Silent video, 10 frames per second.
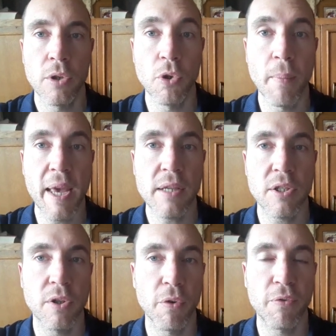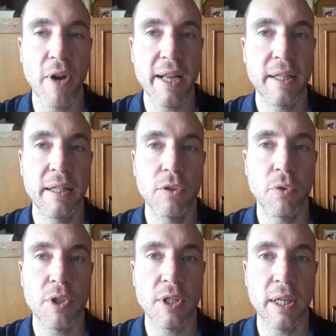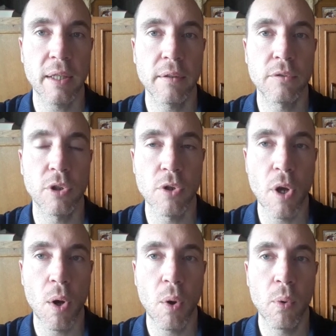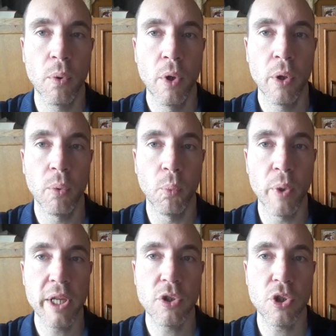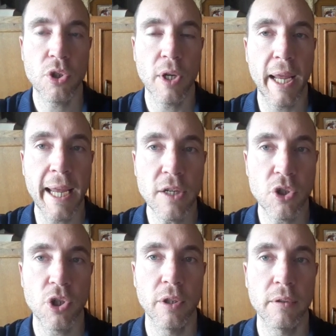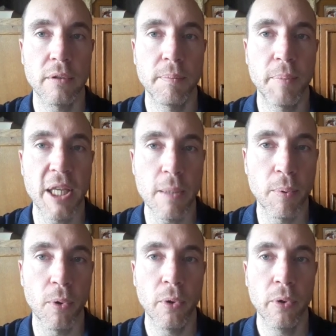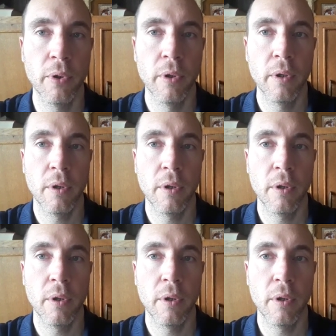You may still find it interesting to know which ancient people